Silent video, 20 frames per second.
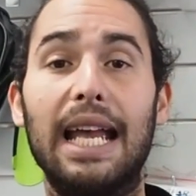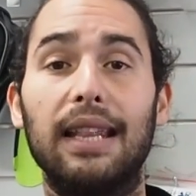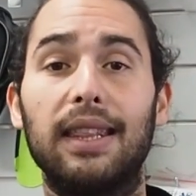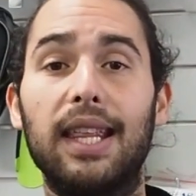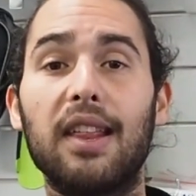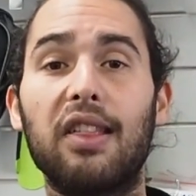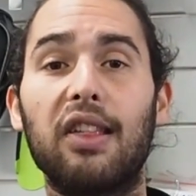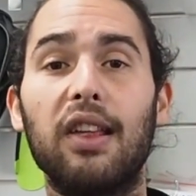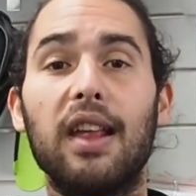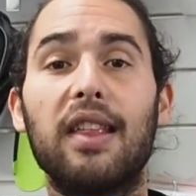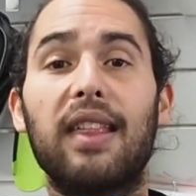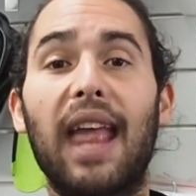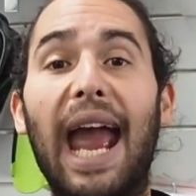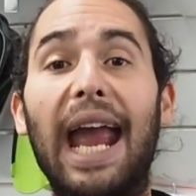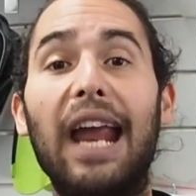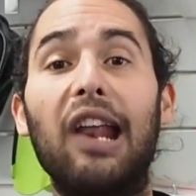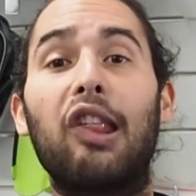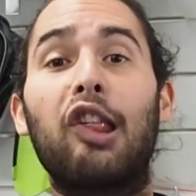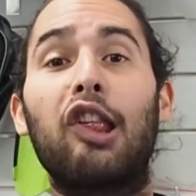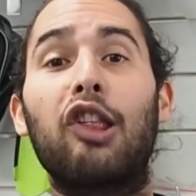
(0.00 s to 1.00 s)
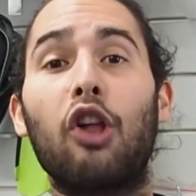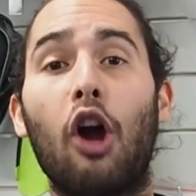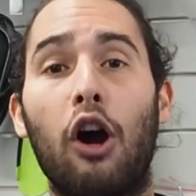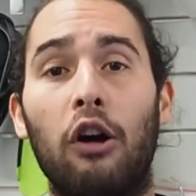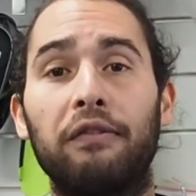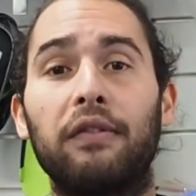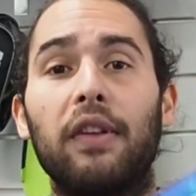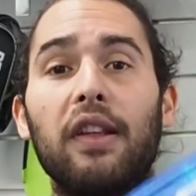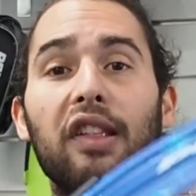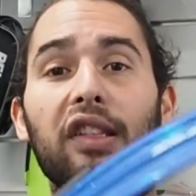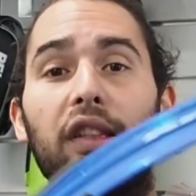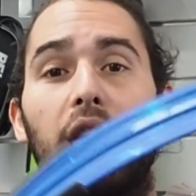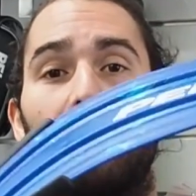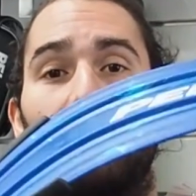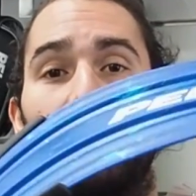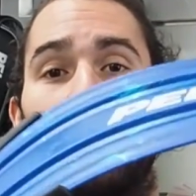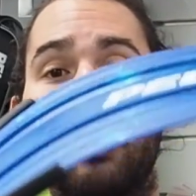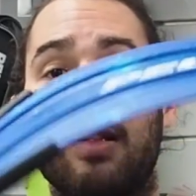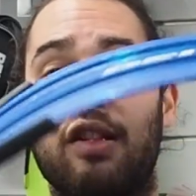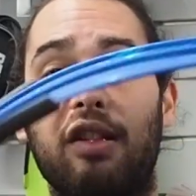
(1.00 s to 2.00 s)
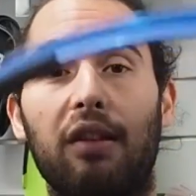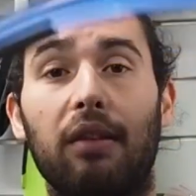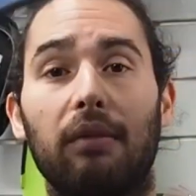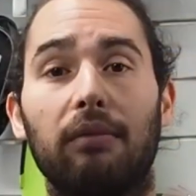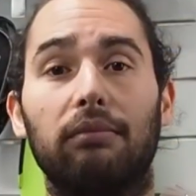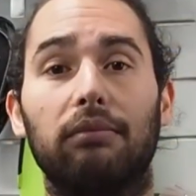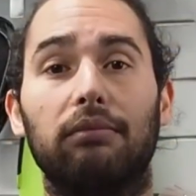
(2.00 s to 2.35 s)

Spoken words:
This is a soft stiffness.